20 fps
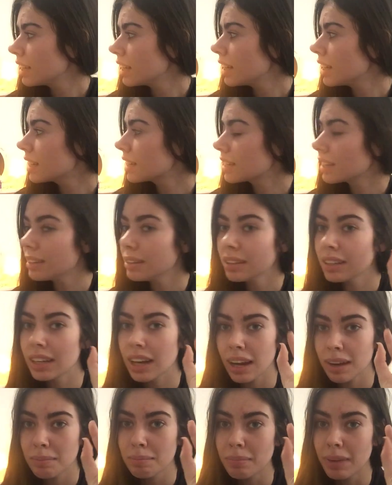It can
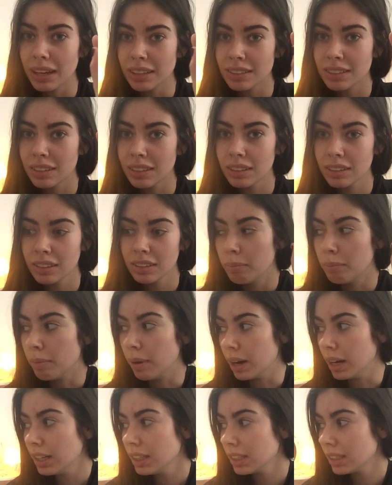get messy,
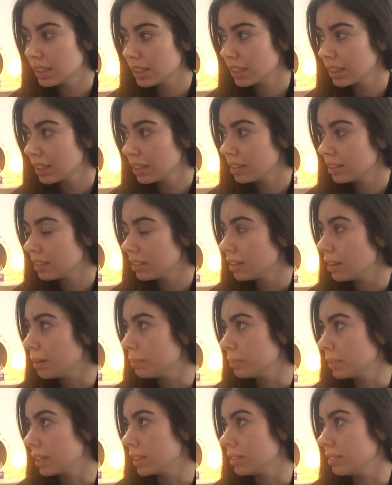but
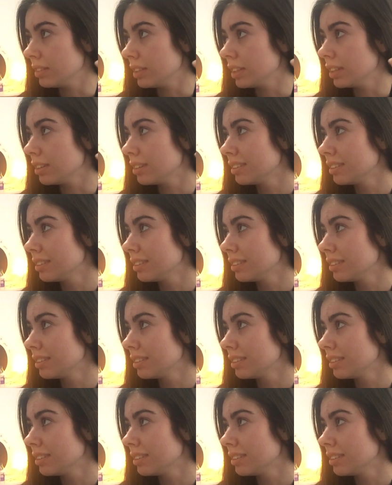I'm making a video.